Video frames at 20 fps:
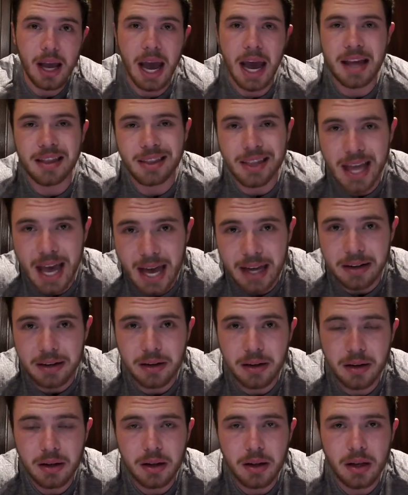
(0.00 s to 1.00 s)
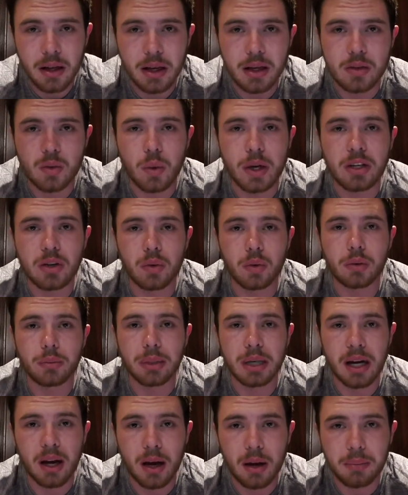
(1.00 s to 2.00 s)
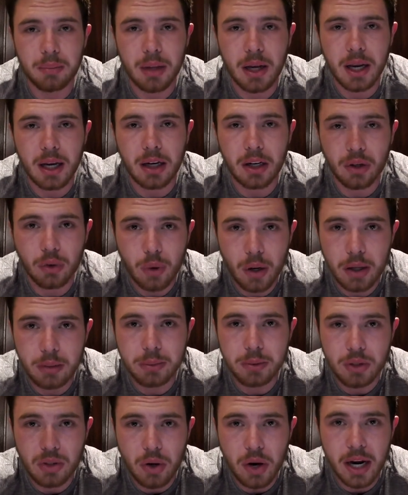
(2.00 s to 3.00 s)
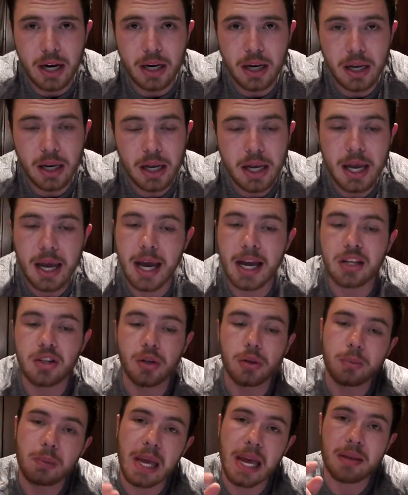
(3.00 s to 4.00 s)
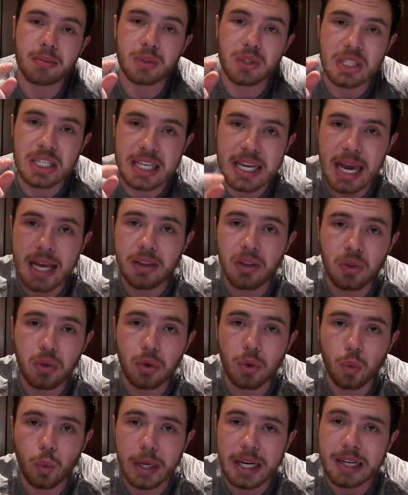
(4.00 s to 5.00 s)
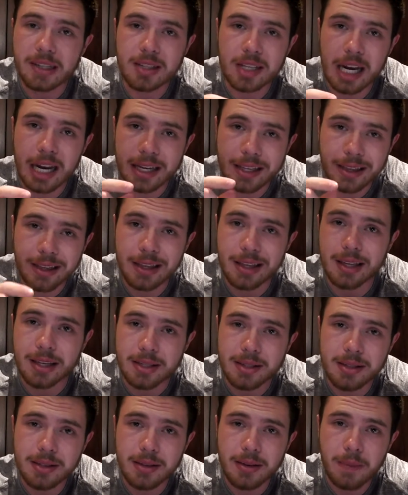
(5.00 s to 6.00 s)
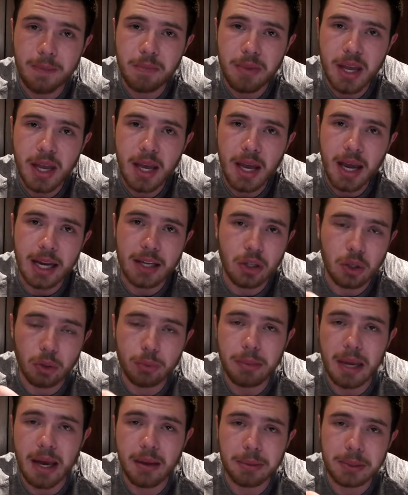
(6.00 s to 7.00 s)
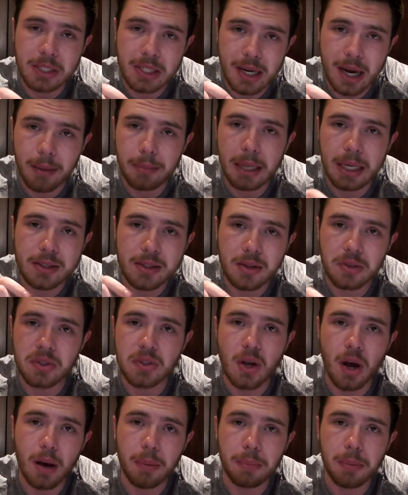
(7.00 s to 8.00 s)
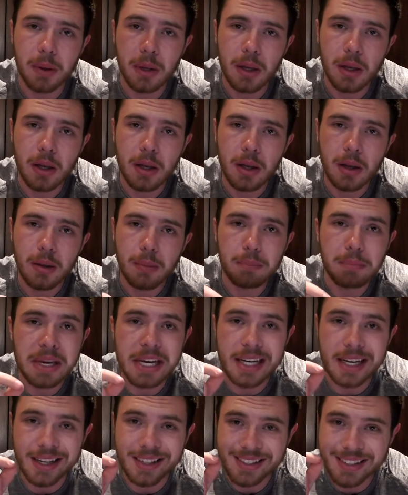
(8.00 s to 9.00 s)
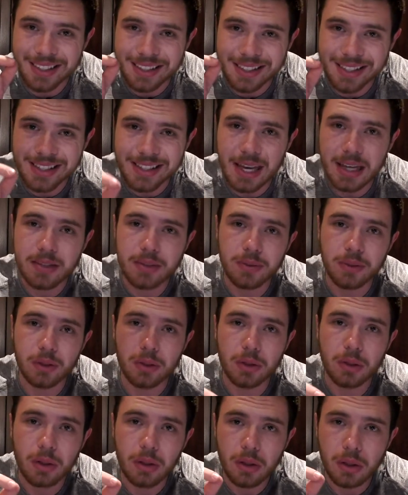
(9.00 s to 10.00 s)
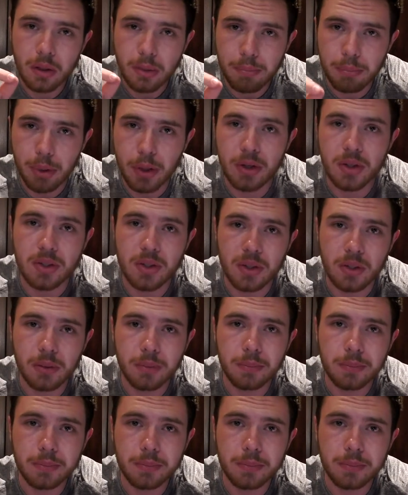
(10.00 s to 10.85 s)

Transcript: And that is when you will become an incredible trader and you'll be able to get through weeks like this and you'll be able to come out on top being a successful person.